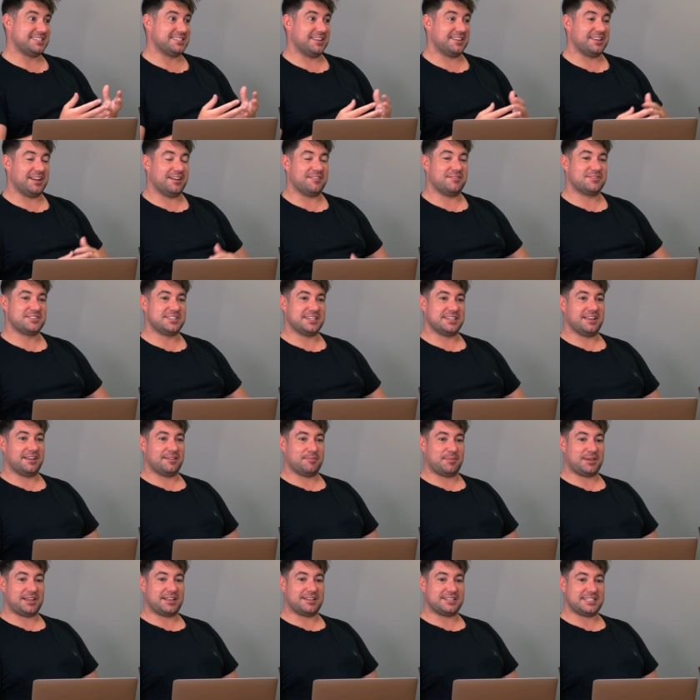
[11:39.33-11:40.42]
So obviously, I
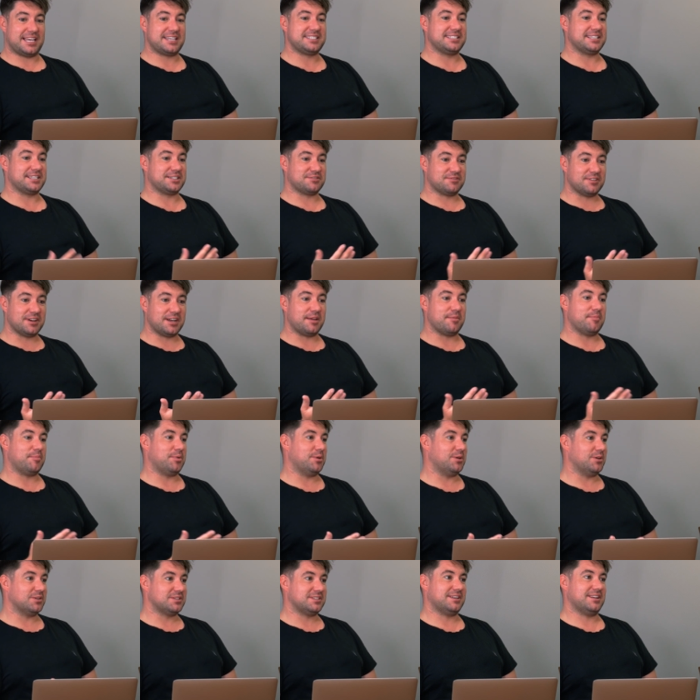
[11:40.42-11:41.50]
mean, testing is really
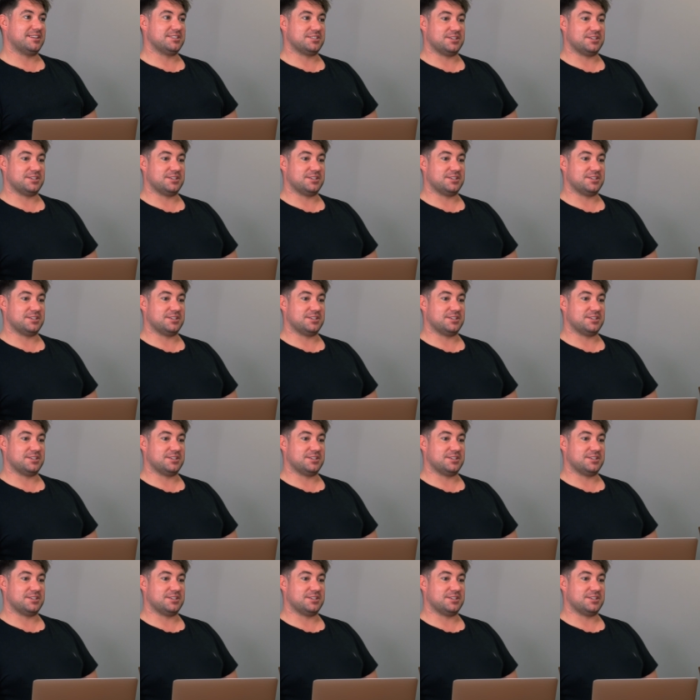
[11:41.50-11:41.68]
important,